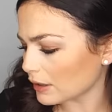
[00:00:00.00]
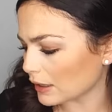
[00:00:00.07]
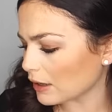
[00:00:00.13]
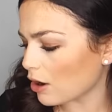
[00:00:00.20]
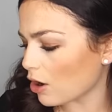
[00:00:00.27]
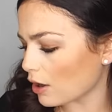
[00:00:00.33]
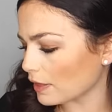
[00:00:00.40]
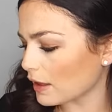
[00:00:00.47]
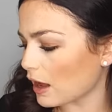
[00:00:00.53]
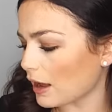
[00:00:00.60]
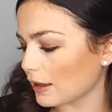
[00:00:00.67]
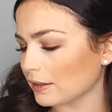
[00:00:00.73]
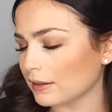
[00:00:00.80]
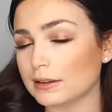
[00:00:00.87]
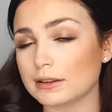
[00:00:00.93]
Like on the
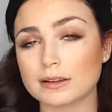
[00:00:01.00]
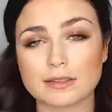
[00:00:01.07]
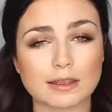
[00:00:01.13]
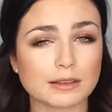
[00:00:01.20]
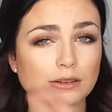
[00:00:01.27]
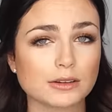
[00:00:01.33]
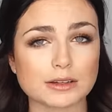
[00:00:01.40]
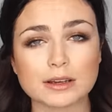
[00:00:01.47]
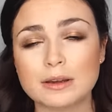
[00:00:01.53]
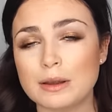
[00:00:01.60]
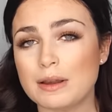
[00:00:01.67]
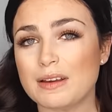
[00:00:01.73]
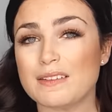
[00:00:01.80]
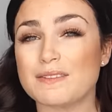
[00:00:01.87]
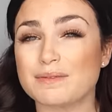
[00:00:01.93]
eyelid, they look
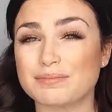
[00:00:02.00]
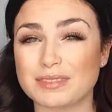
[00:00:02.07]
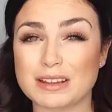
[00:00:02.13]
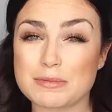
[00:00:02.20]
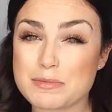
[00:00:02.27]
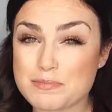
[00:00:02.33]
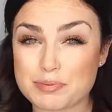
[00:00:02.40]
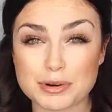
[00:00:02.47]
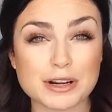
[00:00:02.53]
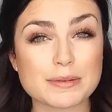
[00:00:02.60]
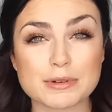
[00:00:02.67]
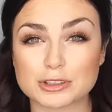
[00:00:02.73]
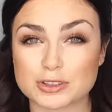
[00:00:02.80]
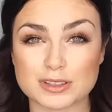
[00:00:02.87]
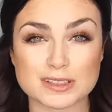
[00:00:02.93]
pretty
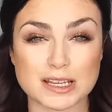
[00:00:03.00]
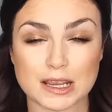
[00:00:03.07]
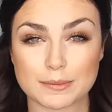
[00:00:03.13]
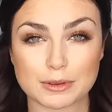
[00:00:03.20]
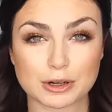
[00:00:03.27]
much the same.